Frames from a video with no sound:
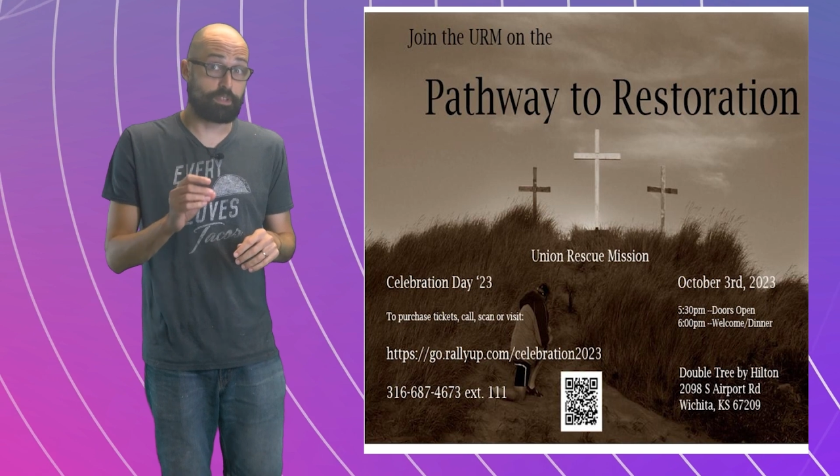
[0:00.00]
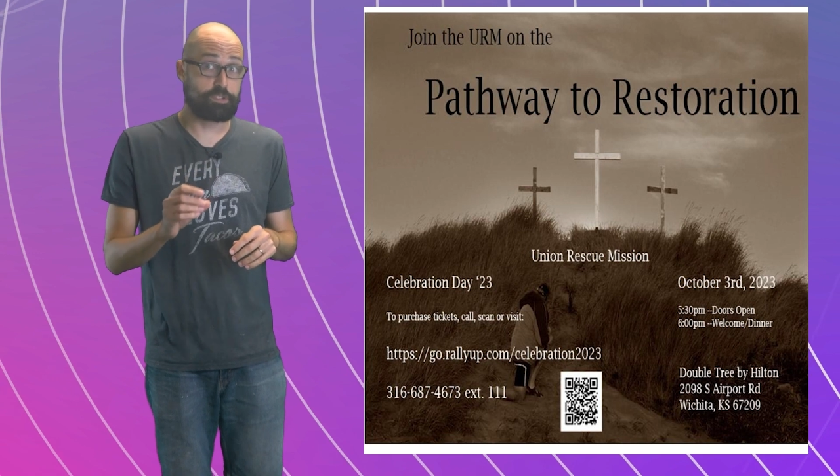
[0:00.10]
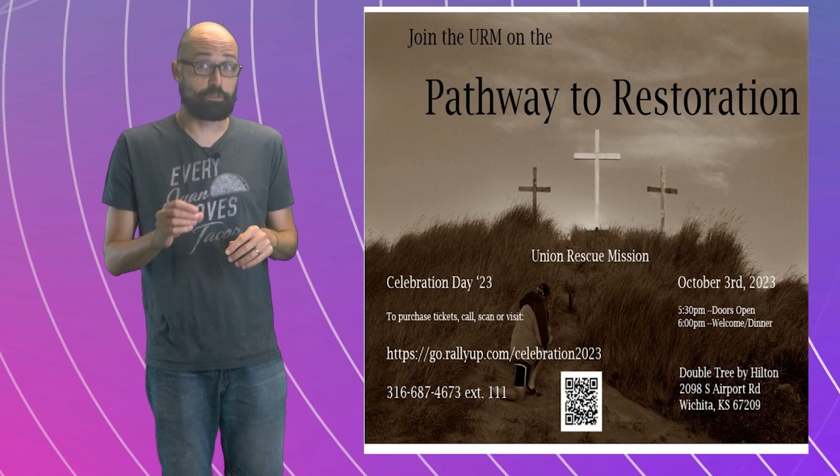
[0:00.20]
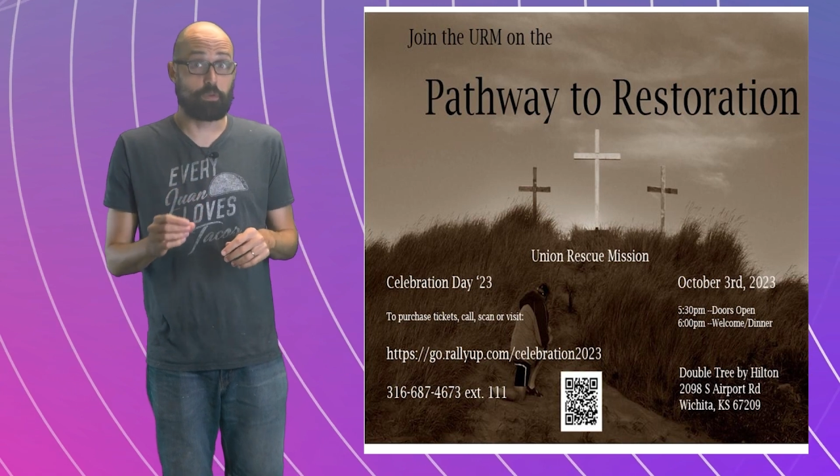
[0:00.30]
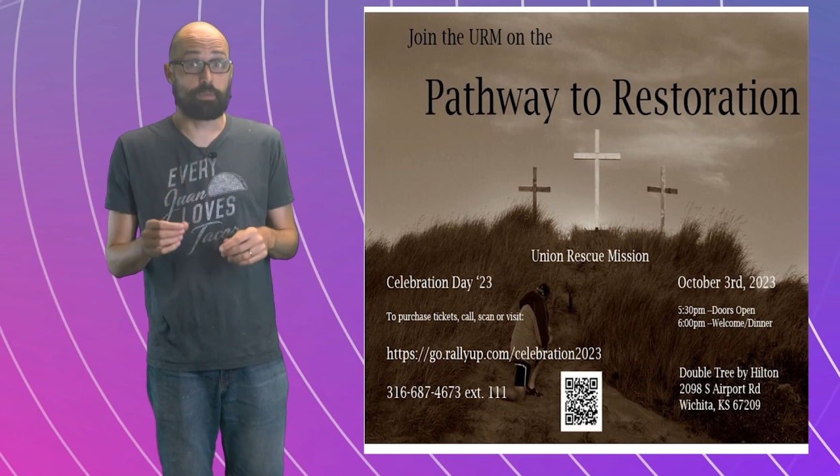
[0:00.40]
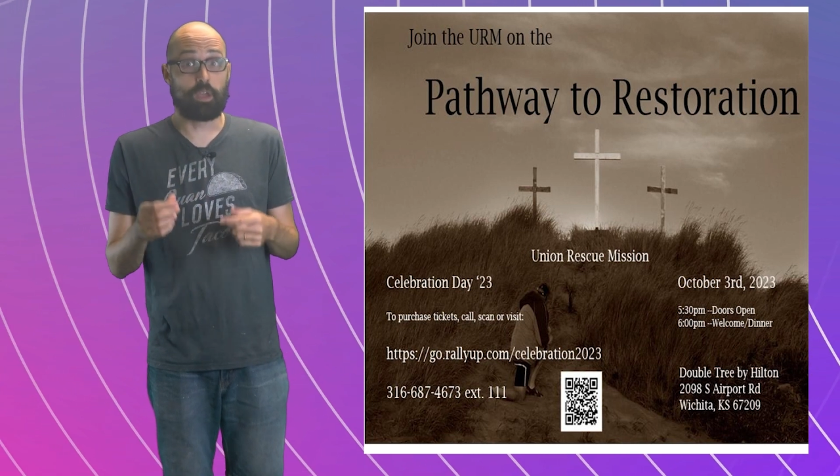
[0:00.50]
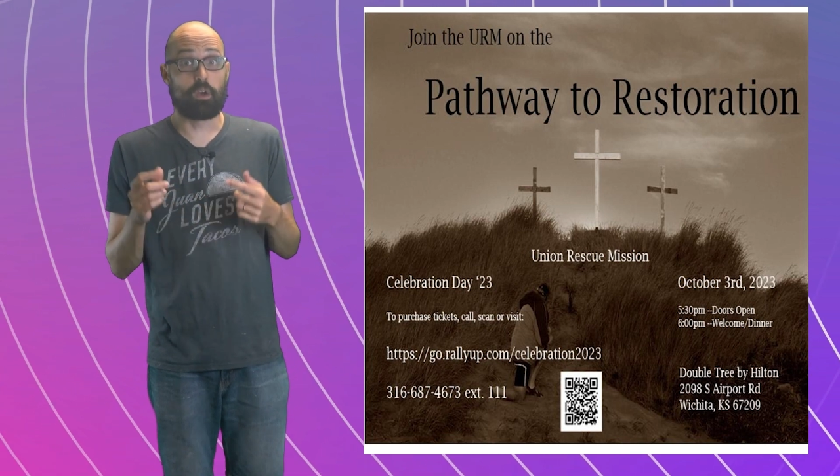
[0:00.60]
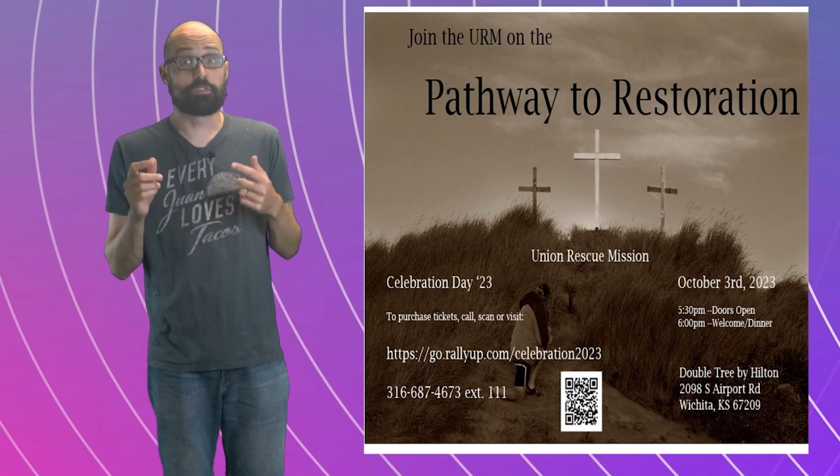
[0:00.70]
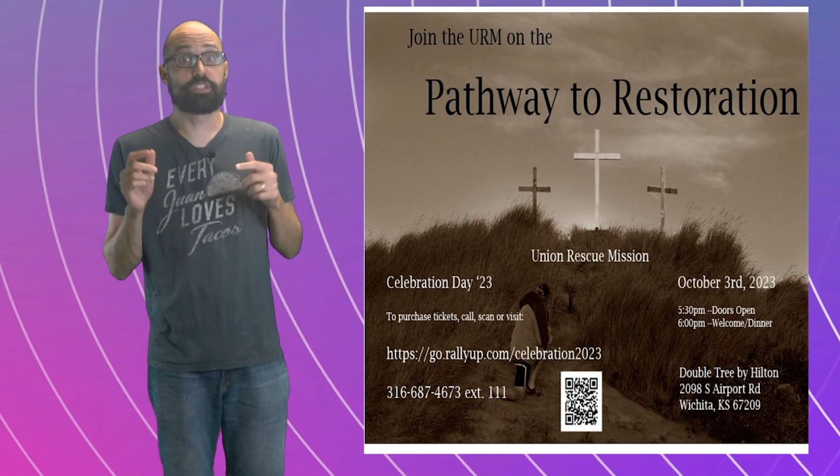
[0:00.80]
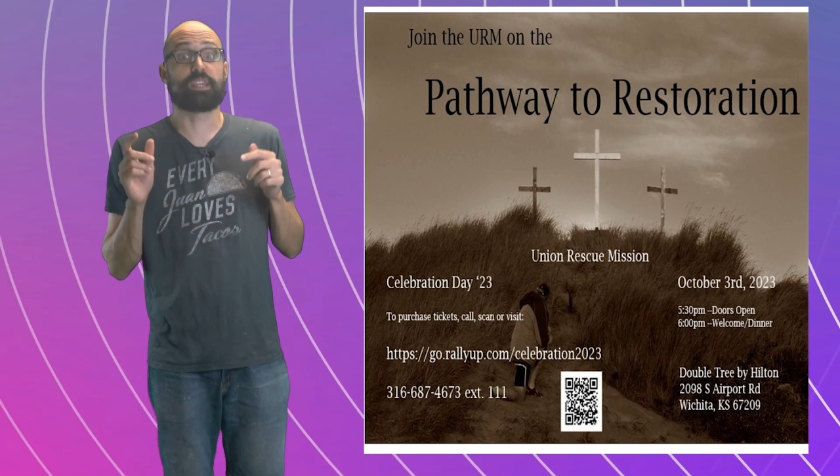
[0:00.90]
Mission will be
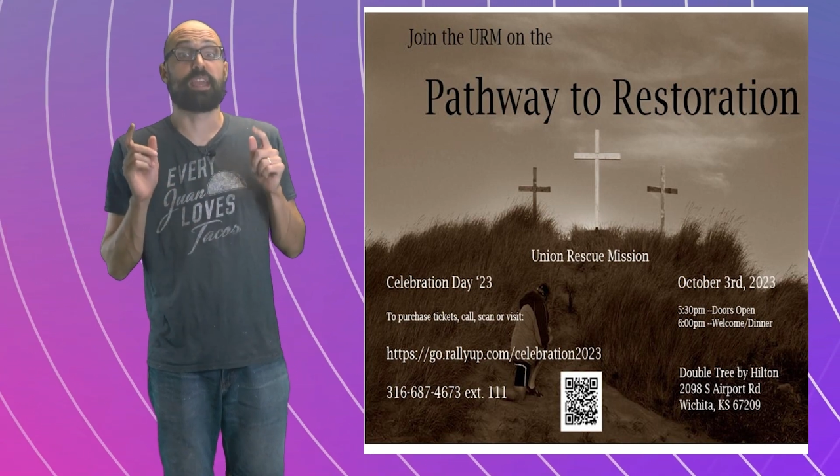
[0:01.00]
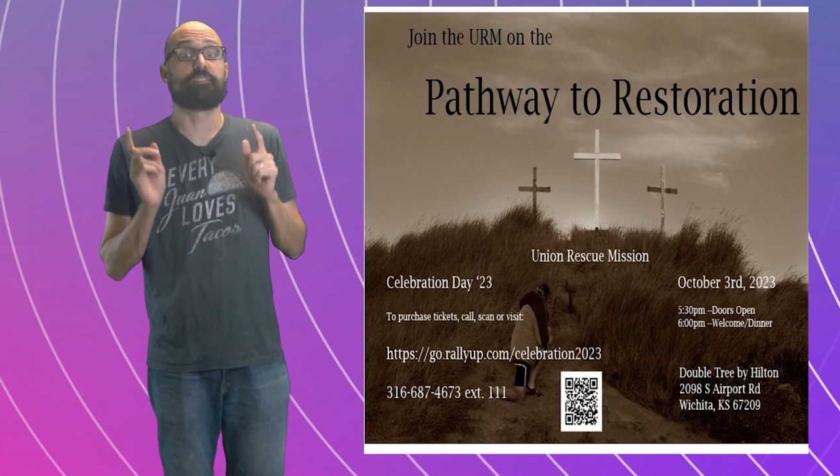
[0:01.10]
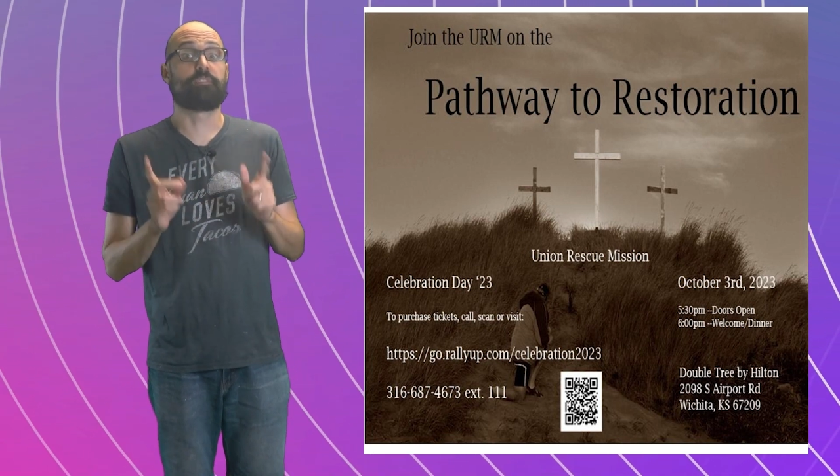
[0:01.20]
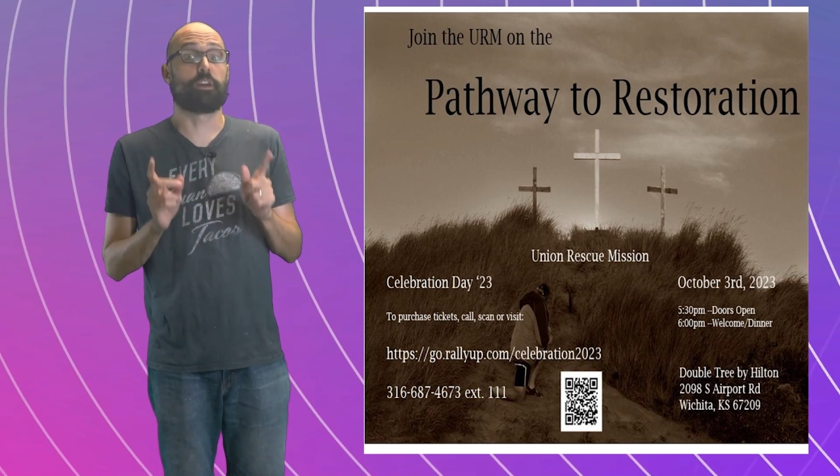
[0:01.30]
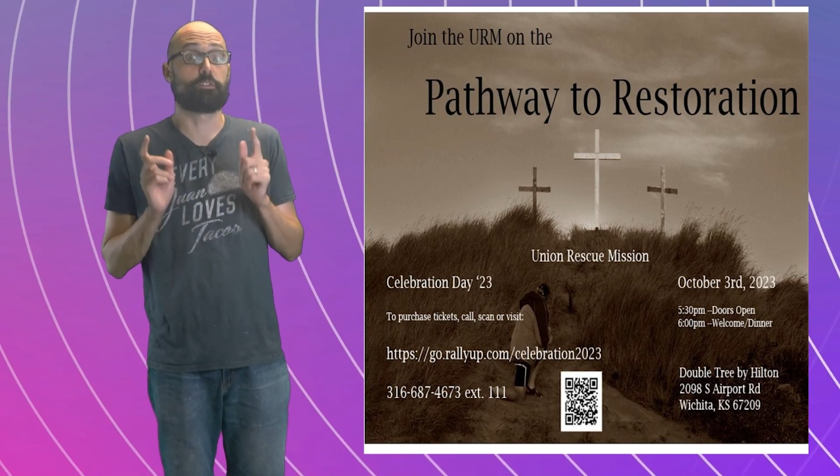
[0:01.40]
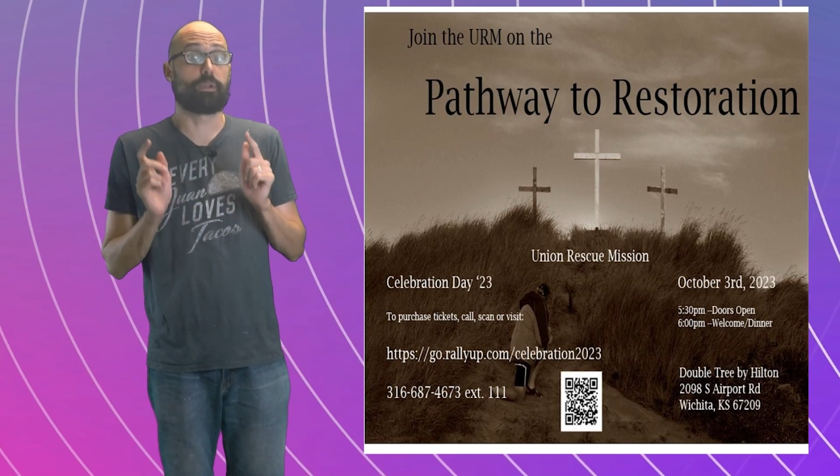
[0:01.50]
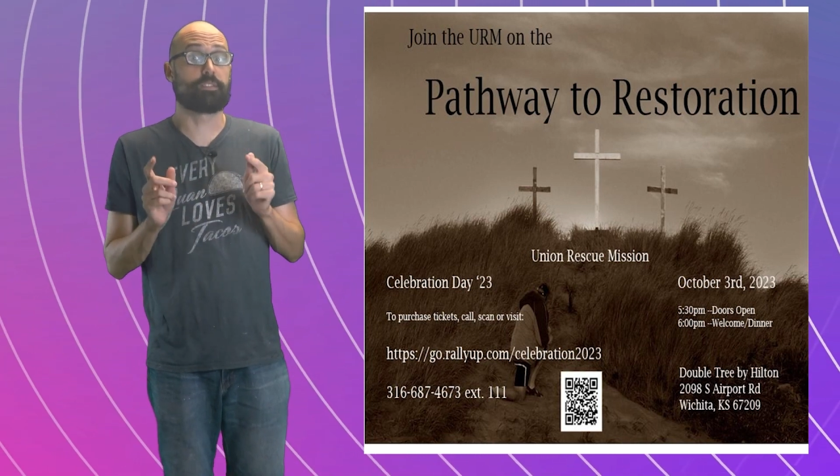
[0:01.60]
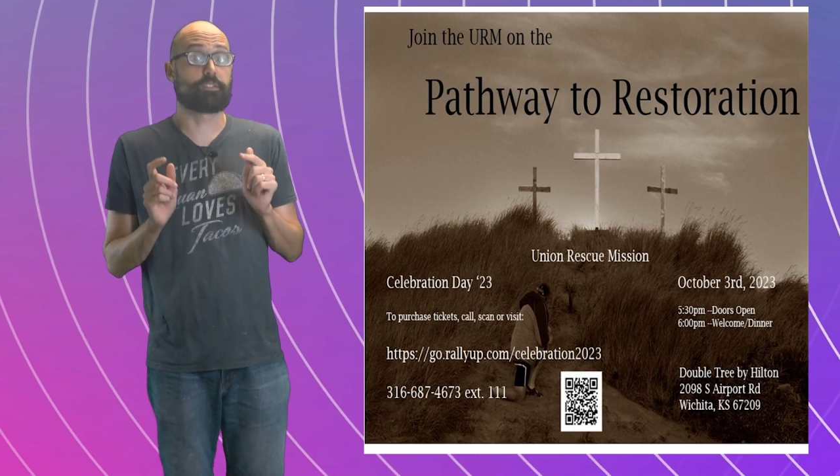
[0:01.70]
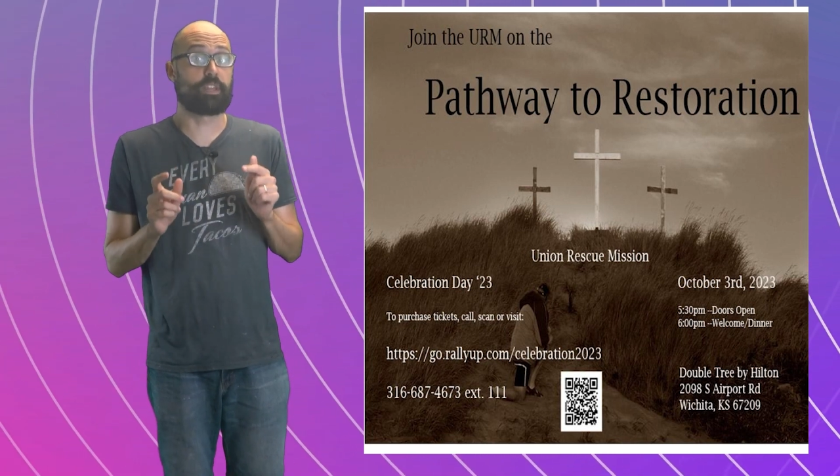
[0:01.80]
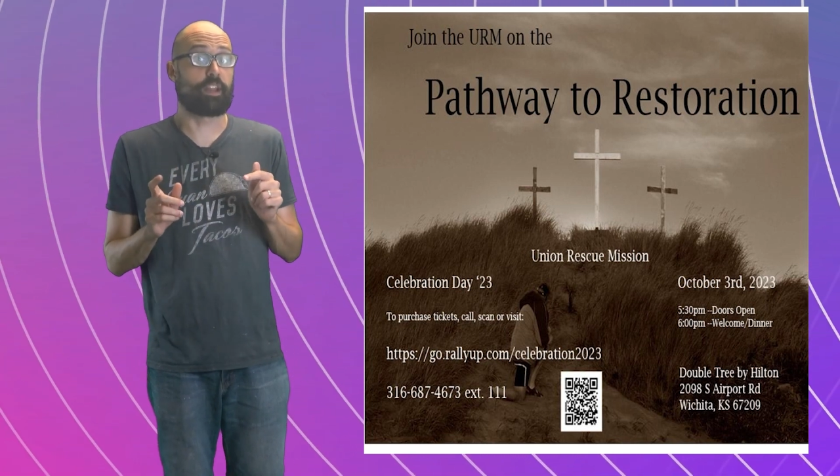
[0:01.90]
hosting a
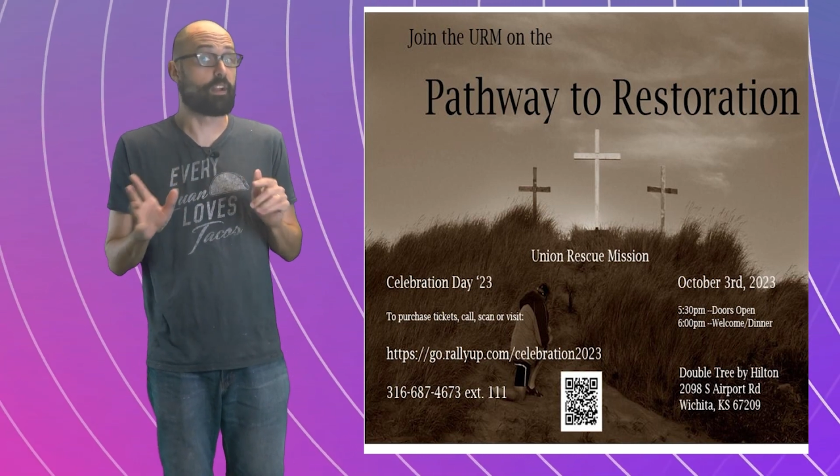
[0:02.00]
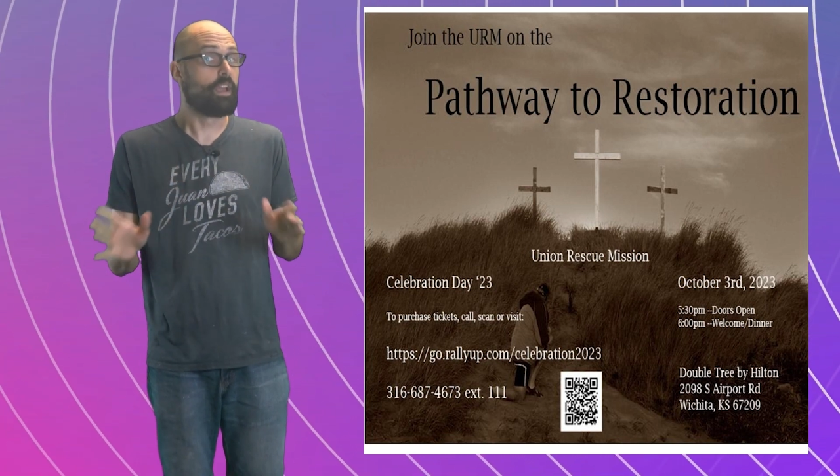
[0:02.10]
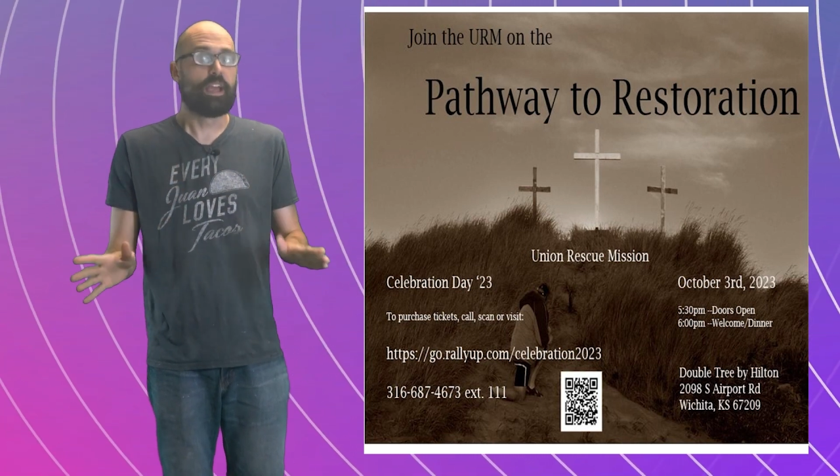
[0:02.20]
fundraiser dinner.